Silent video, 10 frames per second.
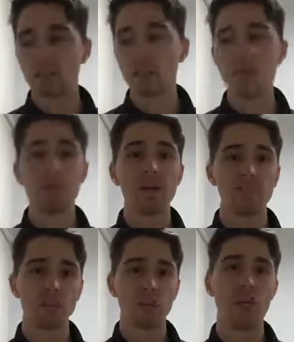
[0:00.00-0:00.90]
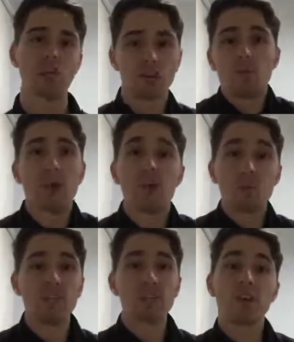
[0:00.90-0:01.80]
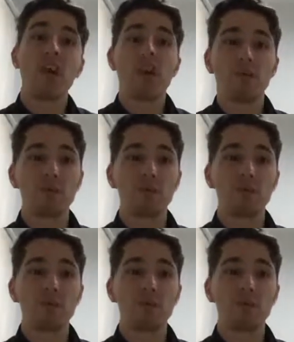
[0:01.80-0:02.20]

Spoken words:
the best chance that we are to win this game,